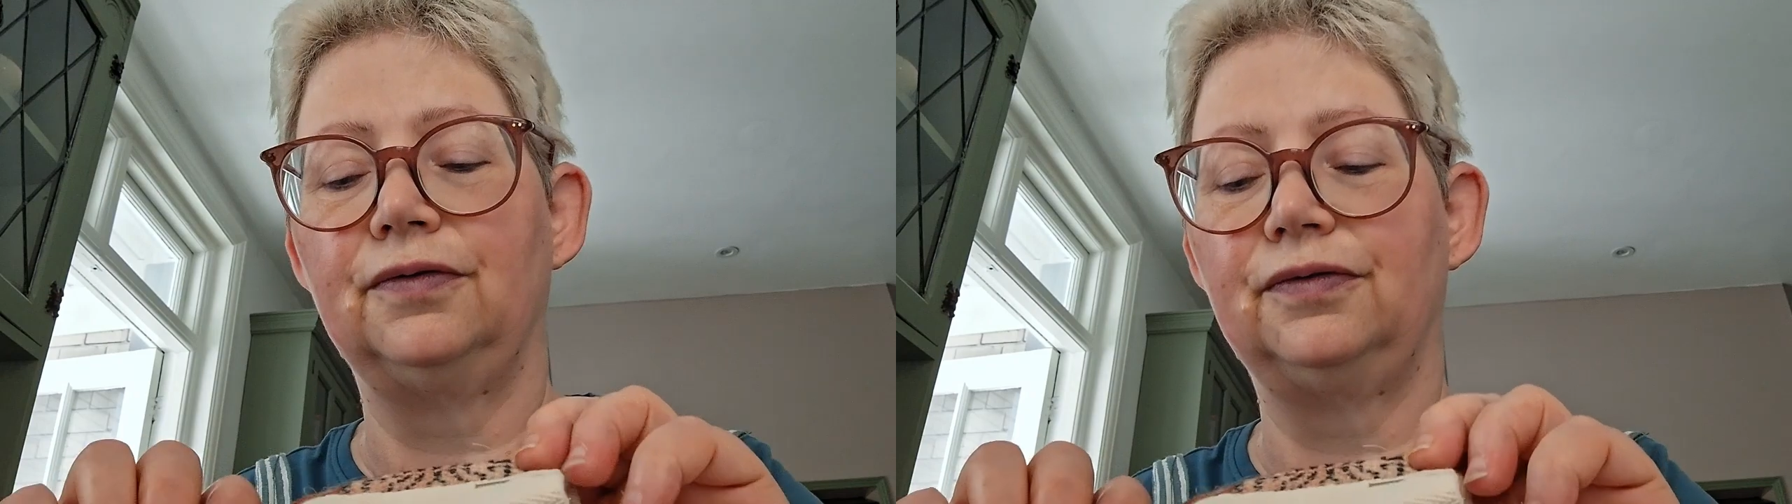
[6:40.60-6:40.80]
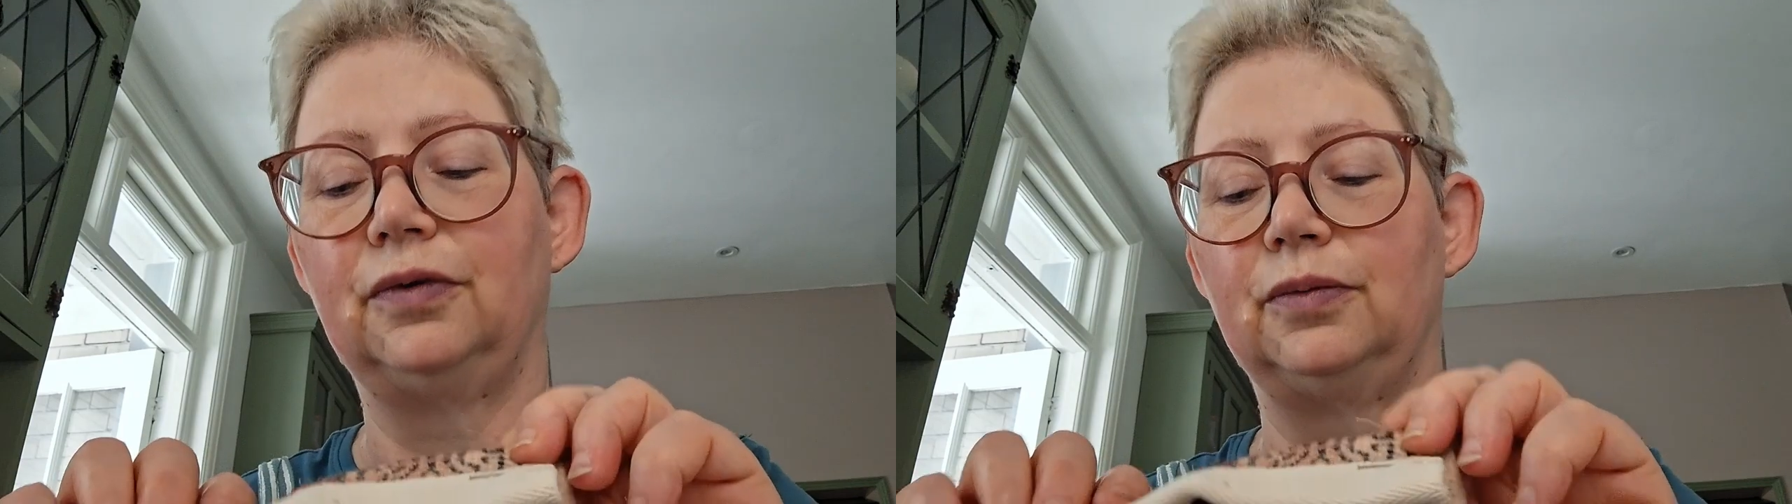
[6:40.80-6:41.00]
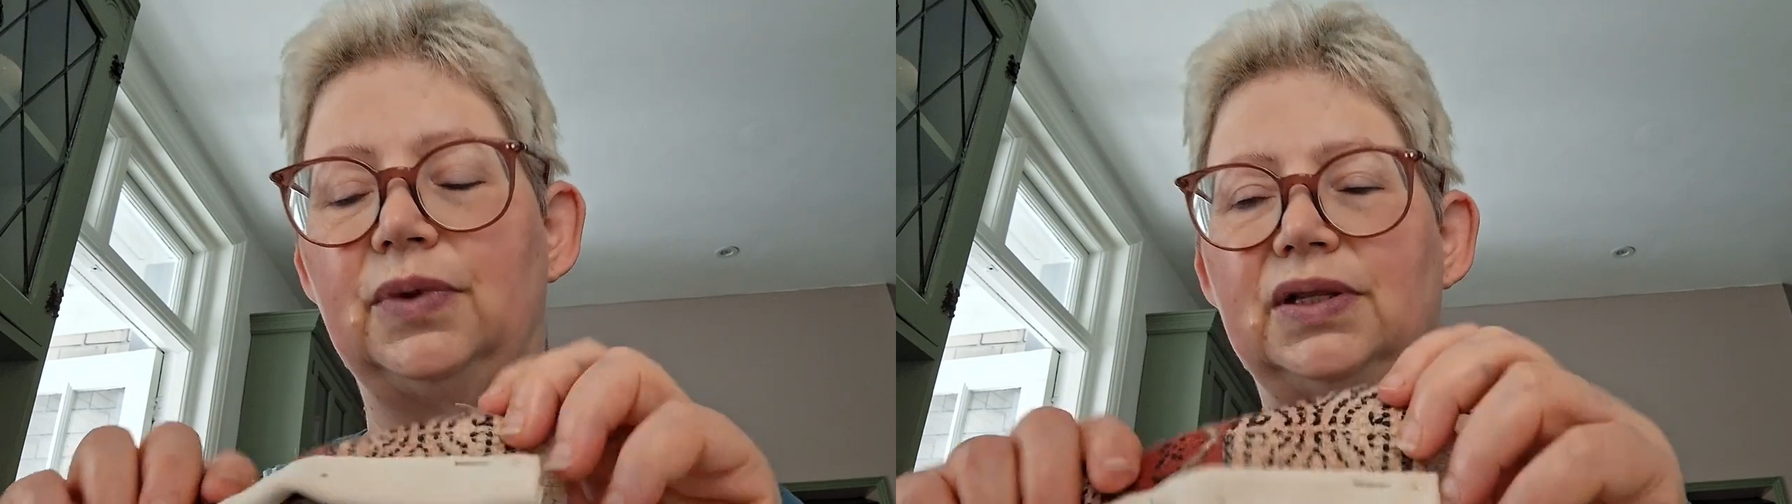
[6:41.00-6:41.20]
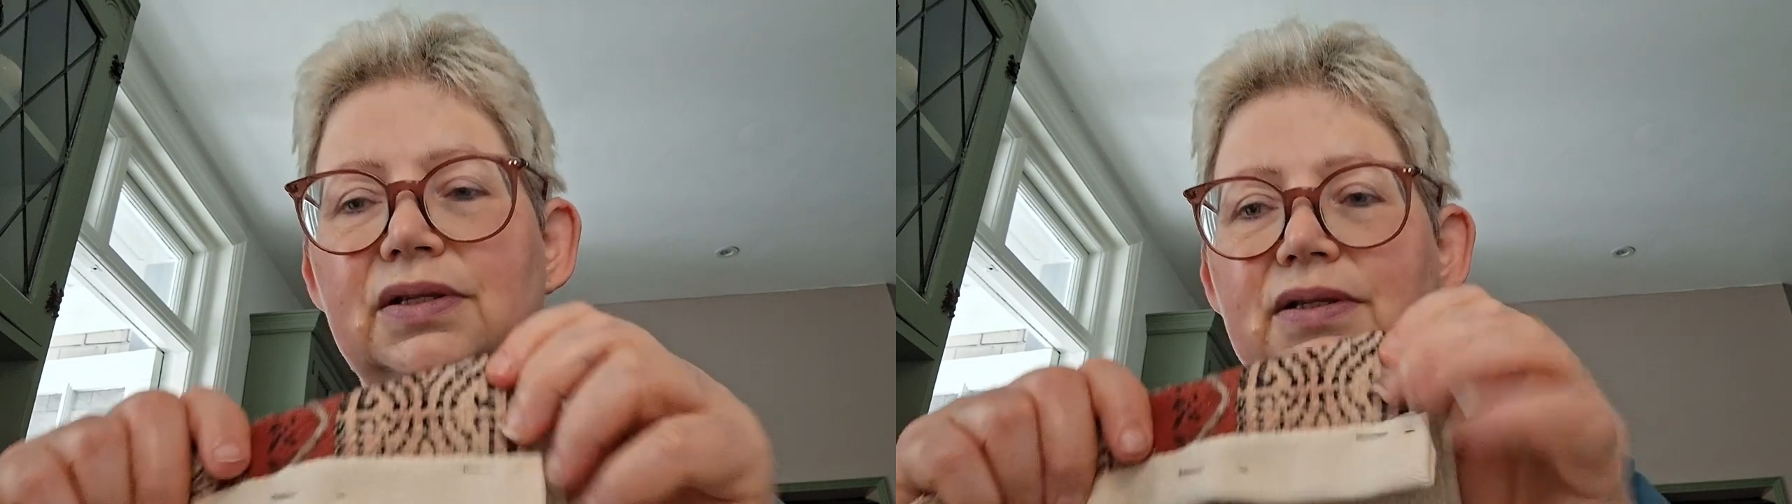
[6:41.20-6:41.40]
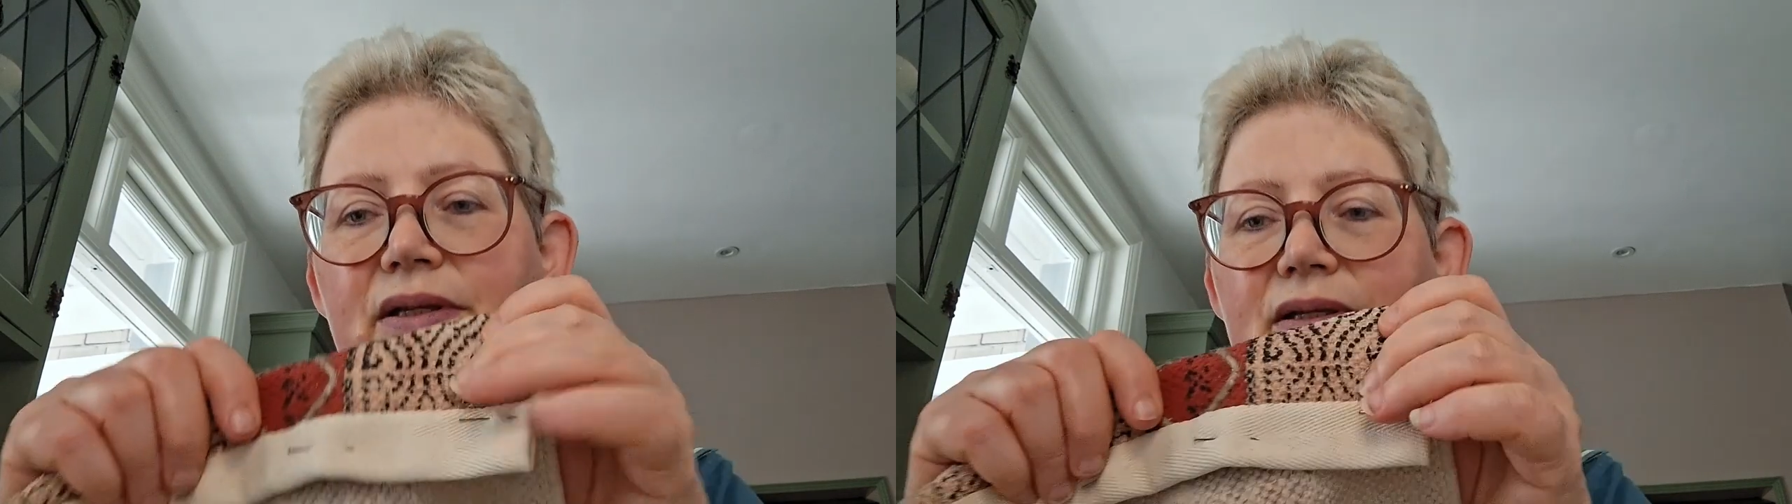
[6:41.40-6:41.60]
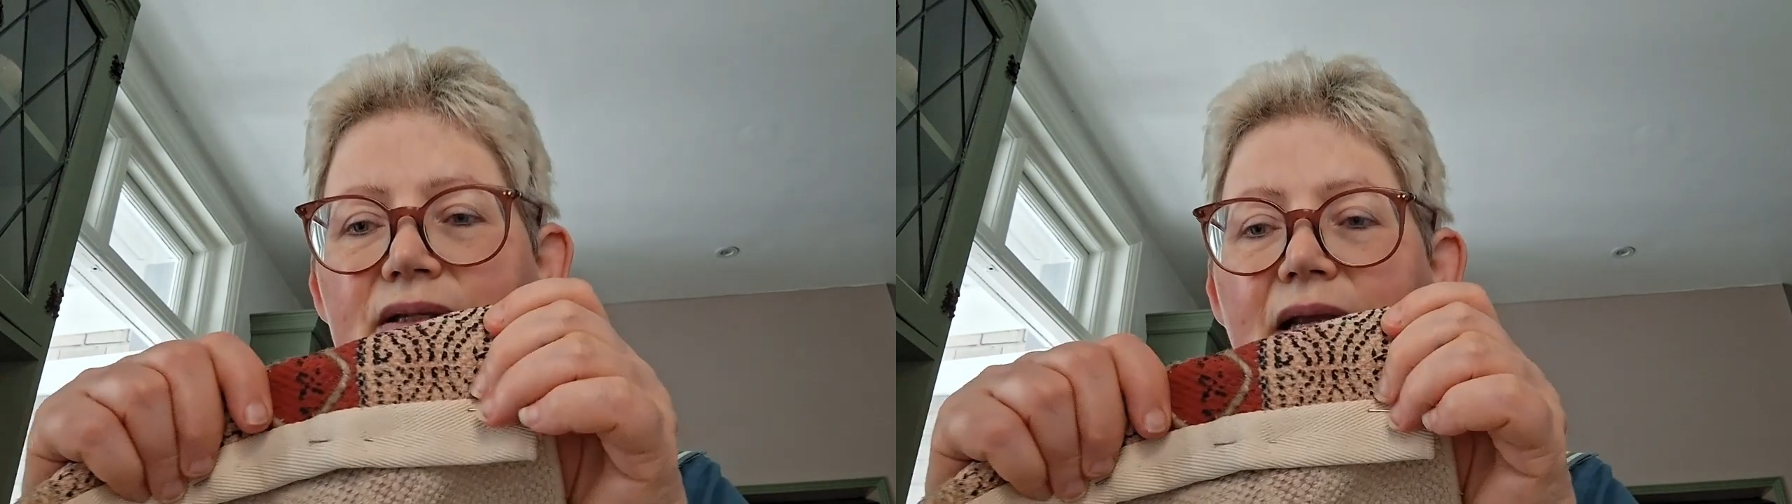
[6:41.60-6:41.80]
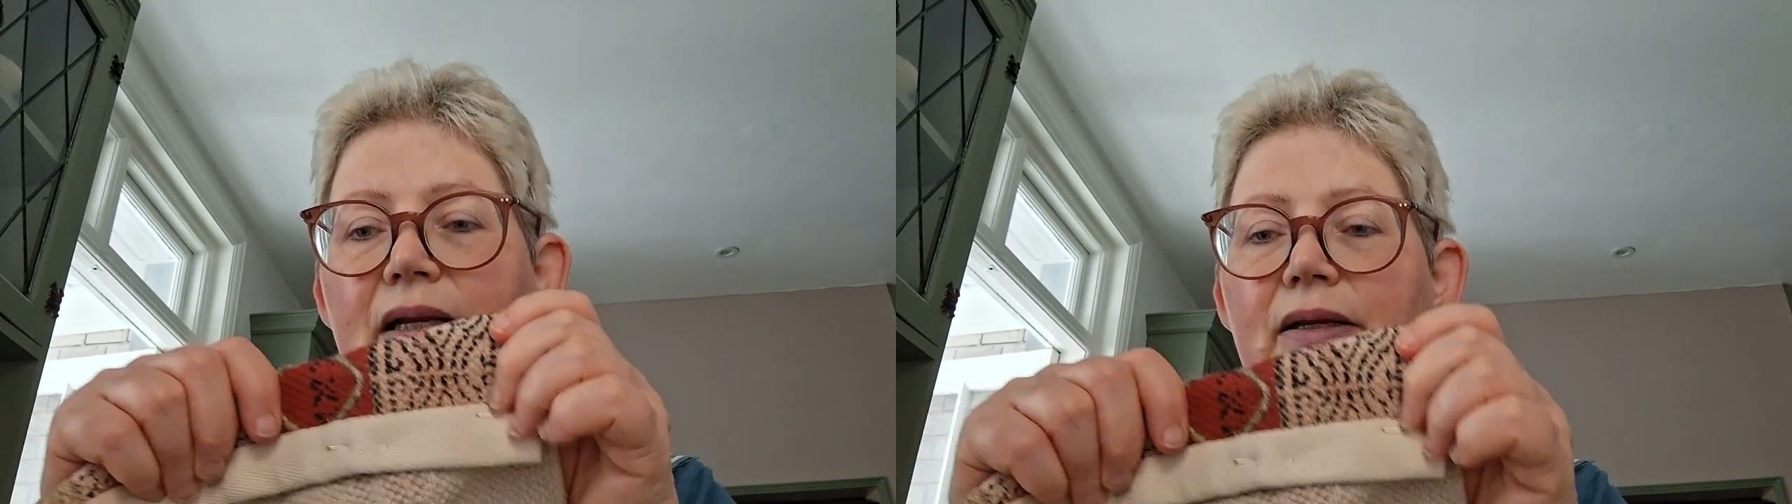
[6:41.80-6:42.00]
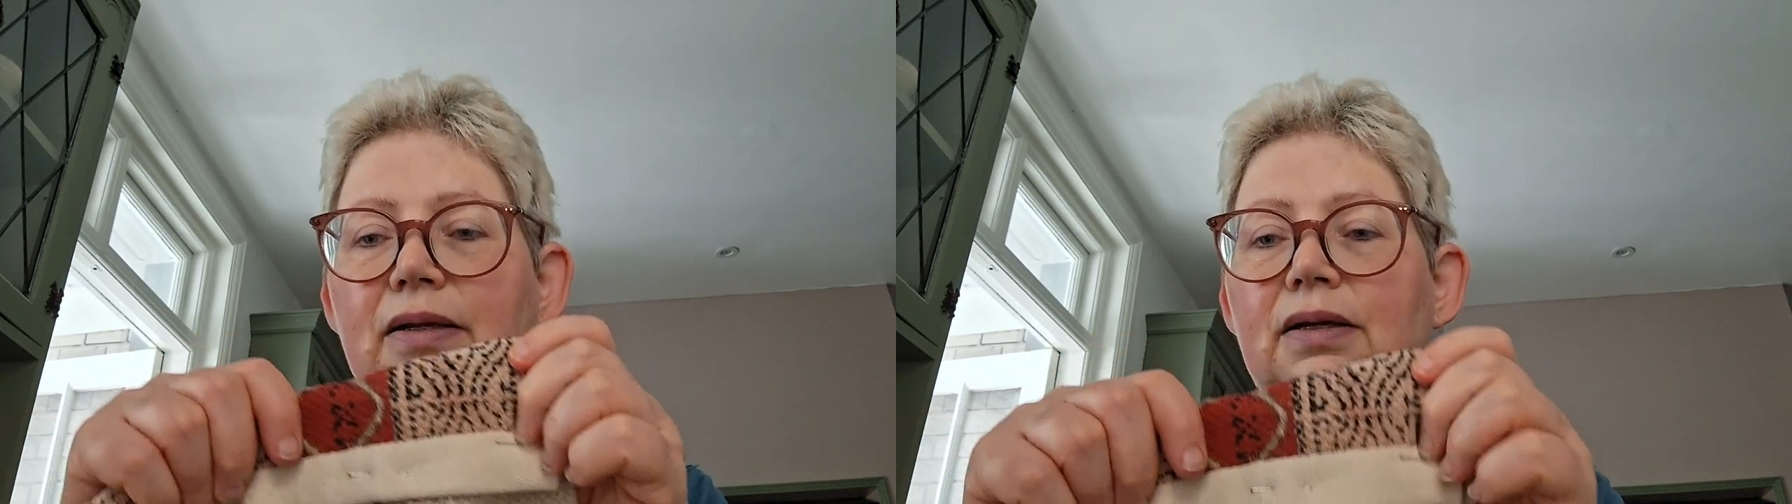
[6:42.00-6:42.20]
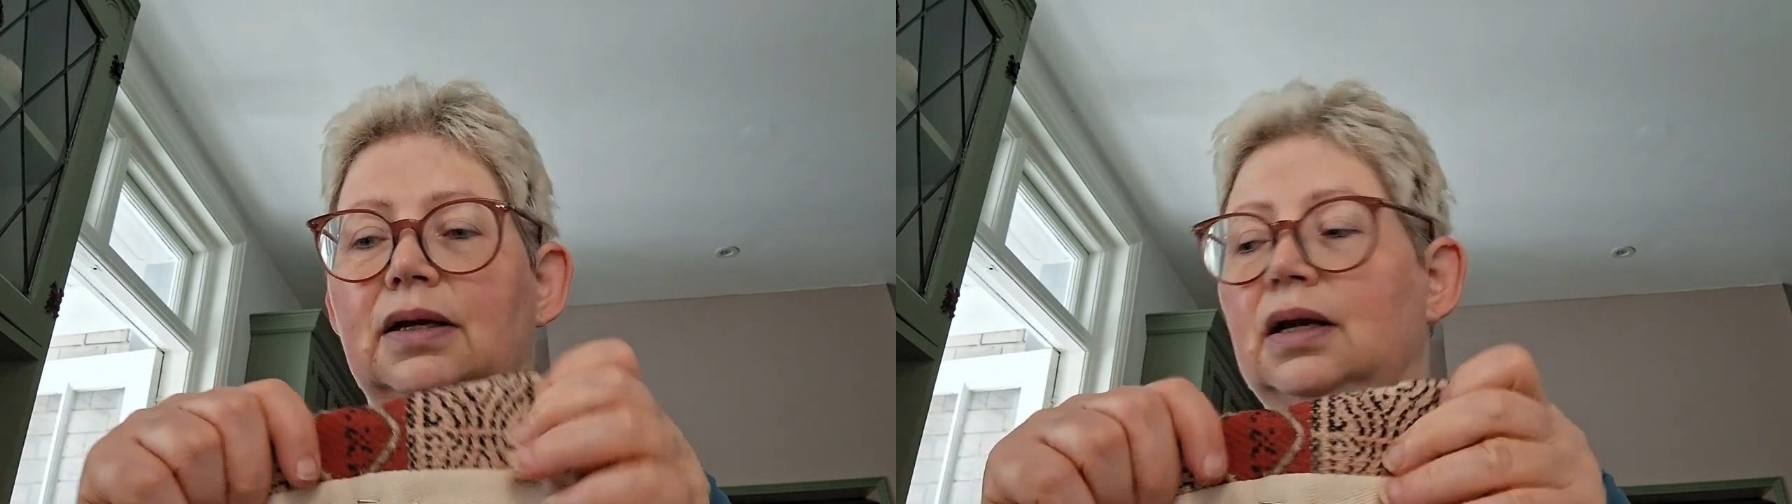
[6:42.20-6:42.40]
from this seller,